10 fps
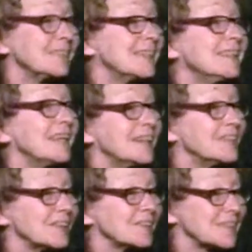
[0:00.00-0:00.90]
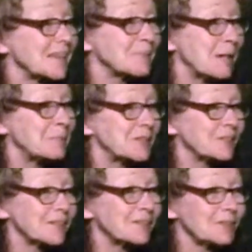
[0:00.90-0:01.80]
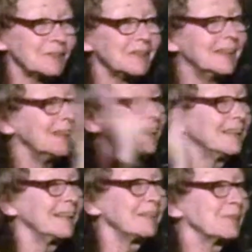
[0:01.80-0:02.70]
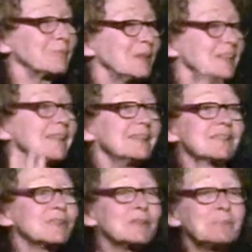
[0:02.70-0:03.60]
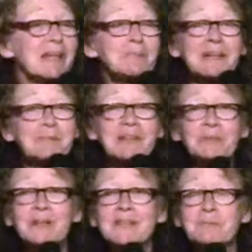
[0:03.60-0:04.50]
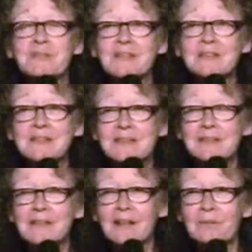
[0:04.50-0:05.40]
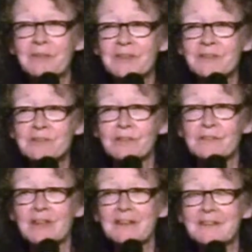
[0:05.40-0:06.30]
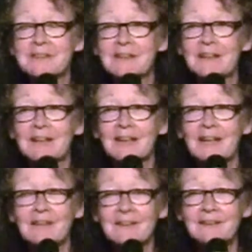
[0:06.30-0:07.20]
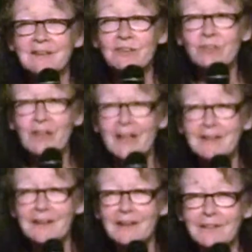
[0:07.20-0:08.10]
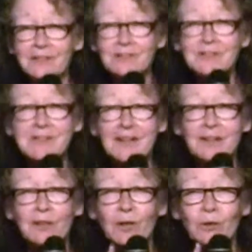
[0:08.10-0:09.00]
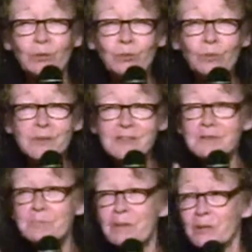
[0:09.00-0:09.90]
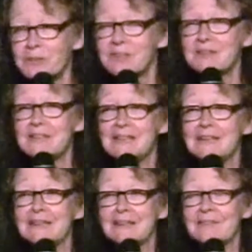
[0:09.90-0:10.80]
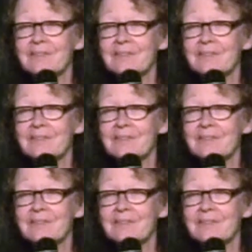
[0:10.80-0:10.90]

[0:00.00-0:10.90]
teenagers. I'm sure they're doing what teens do in many, many, many ways, but they sit down with their surveys and then they try to understand who is the most needy.